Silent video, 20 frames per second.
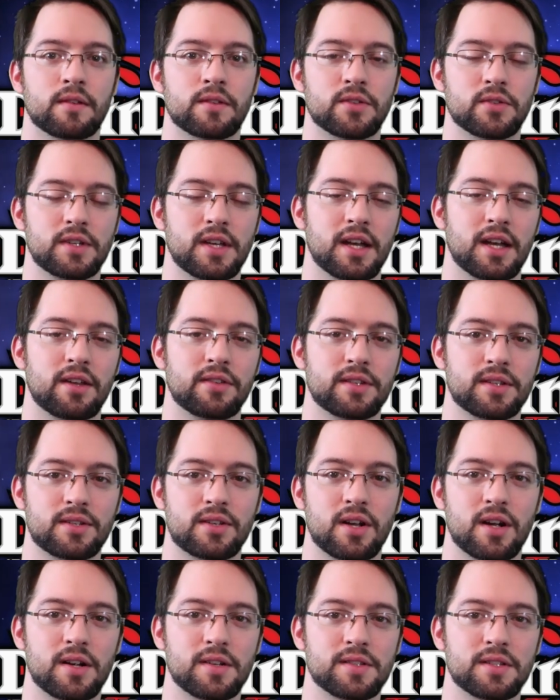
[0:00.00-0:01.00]
So yeah, this
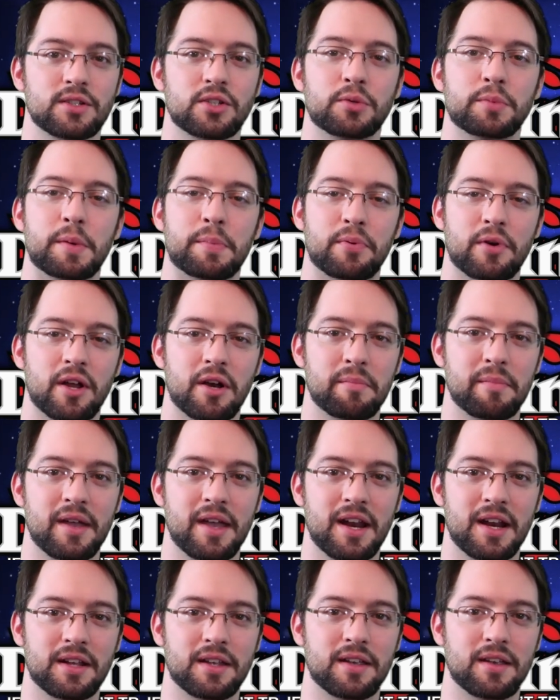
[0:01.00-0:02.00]
card's a little bit
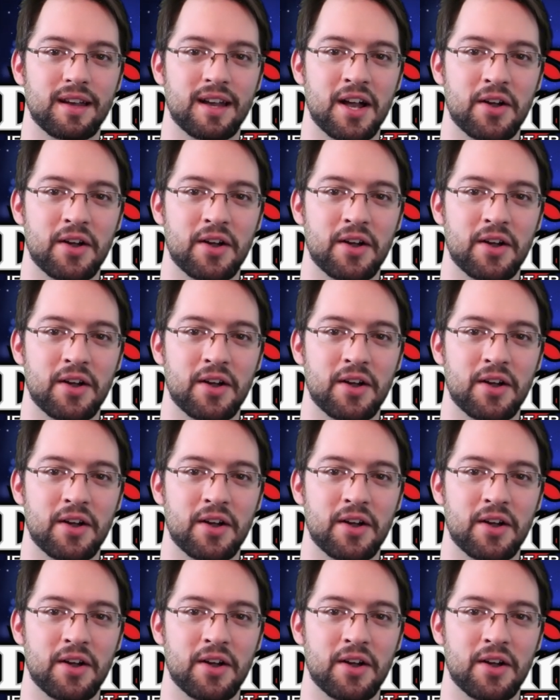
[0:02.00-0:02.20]
problematic.